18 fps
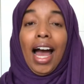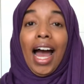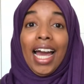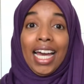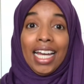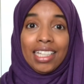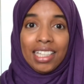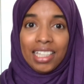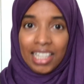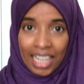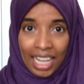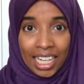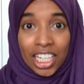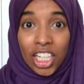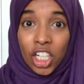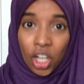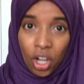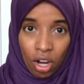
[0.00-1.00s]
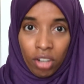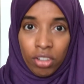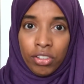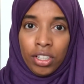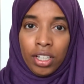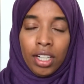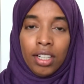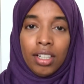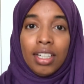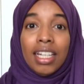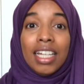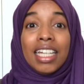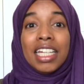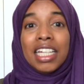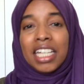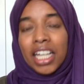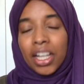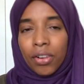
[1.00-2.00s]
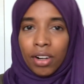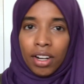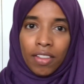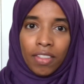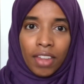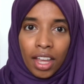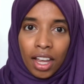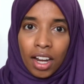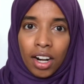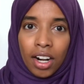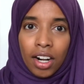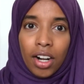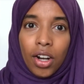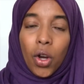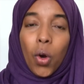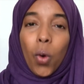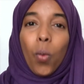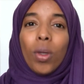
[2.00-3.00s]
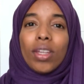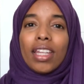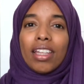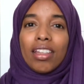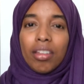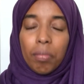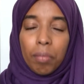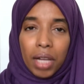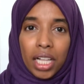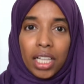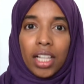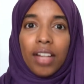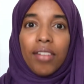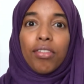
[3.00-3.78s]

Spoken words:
I had slight nausea here and there with the smell of